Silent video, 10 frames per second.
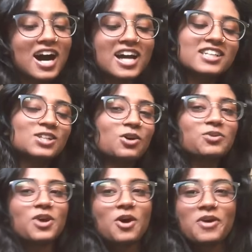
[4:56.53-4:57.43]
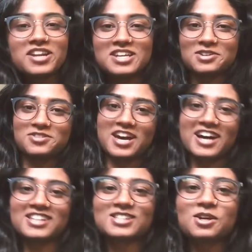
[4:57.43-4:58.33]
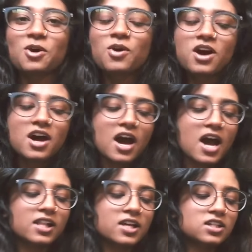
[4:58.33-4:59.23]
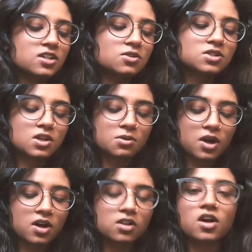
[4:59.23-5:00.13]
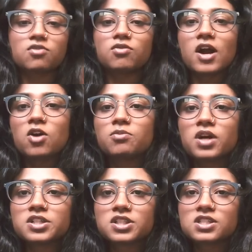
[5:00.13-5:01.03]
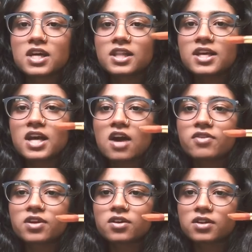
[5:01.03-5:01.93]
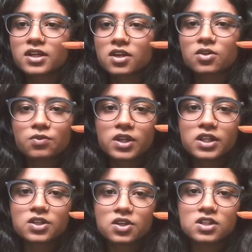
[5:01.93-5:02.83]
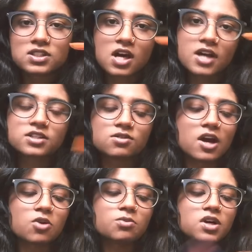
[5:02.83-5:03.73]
I don't know any of that. So I like to using a lot of round brushes. I like having like a really good sized round